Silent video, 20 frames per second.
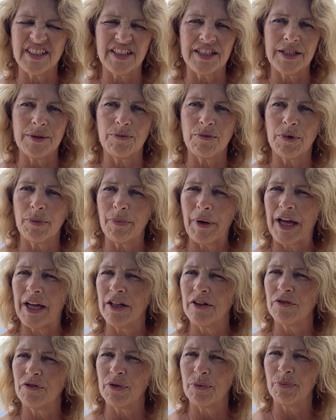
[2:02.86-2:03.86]
to keep the
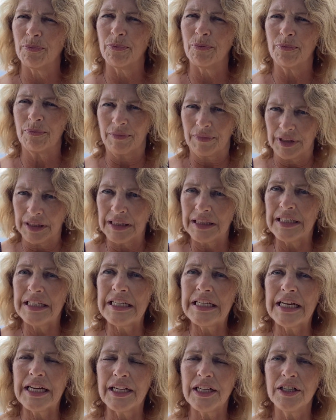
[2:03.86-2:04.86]
bowel from
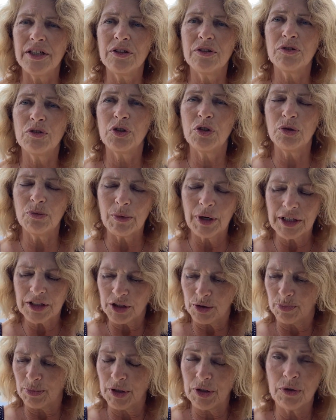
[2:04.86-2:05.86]
leaking too
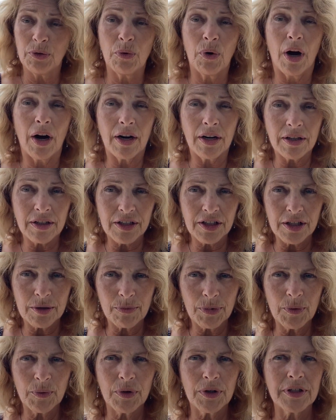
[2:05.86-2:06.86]
much, but you are going to
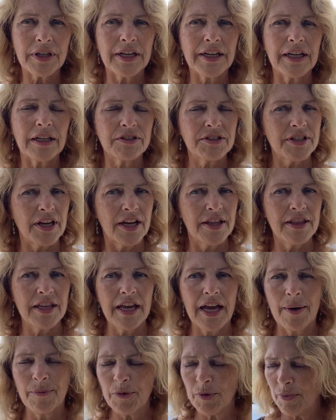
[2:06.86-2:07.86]
be working outside
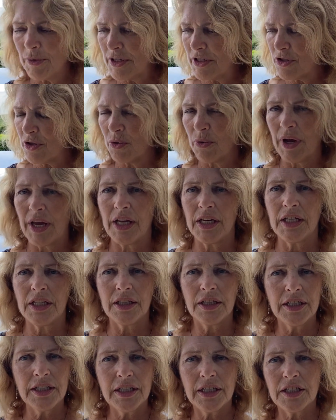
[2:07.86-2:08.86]
the abdomen, so any
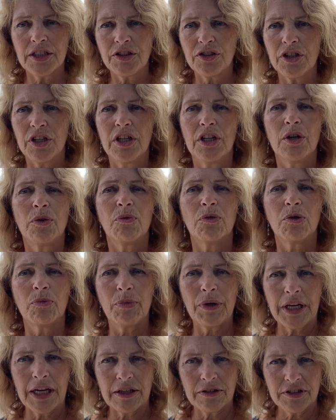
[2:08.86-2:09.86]
leakage will
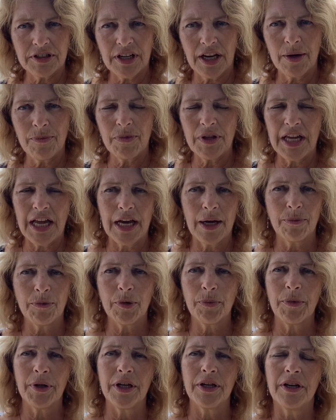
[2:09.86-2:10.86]
be outside the
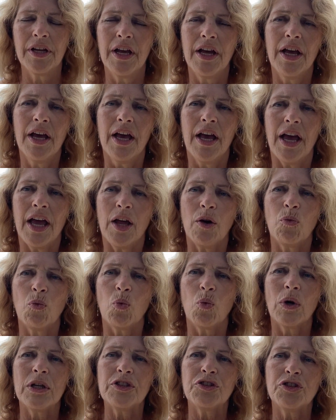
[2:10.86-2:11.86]
abdomen. And
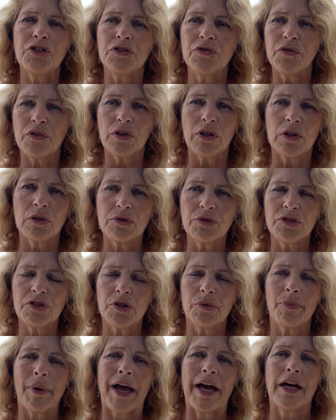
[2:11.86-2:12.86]
once you've closed
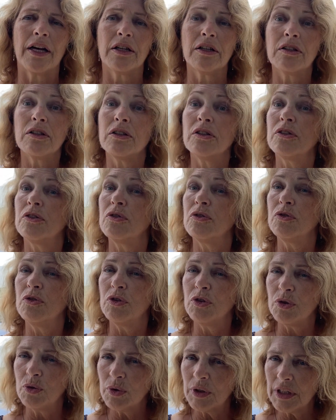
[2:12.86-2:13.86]
the bowel,
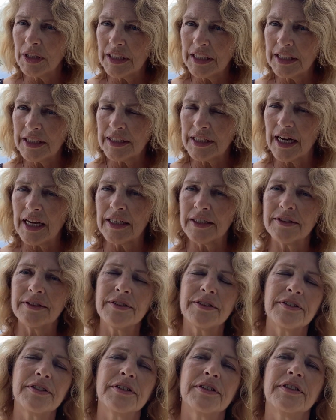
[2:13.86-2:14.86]
do a leak
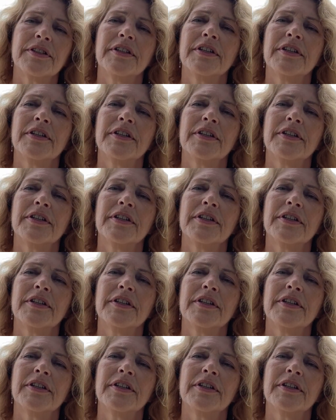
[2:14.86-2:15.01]
test,